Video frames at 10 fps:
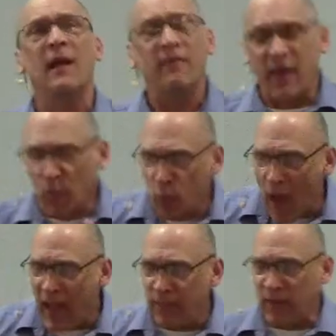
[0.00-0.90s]
They
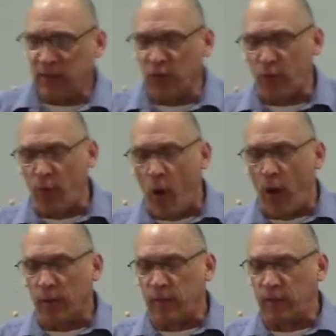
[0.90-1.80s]
arrive at the
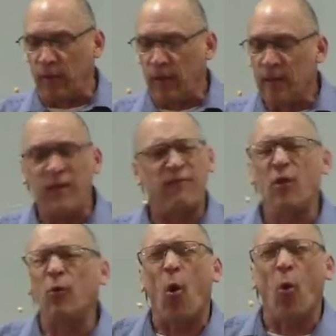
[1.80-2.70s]
cross. They've
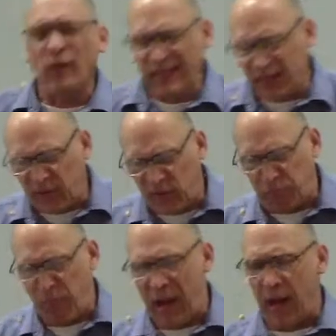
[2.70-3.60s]
known only
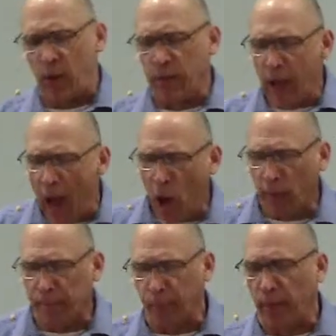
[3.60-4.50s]
despair and
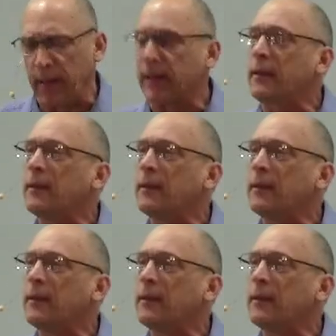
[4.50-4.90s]
heartbreak.